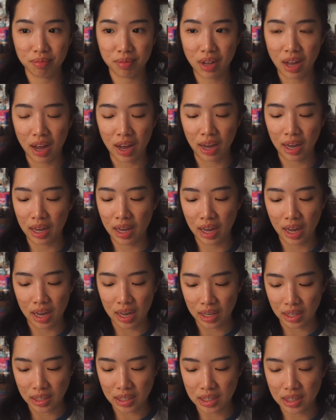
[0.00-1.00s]
I
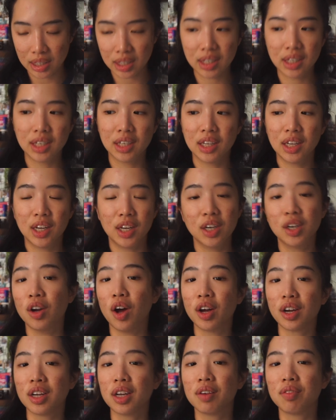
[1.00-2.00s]
can't
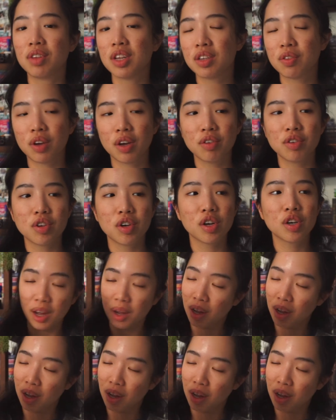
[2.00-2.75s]
not give this 5 stars.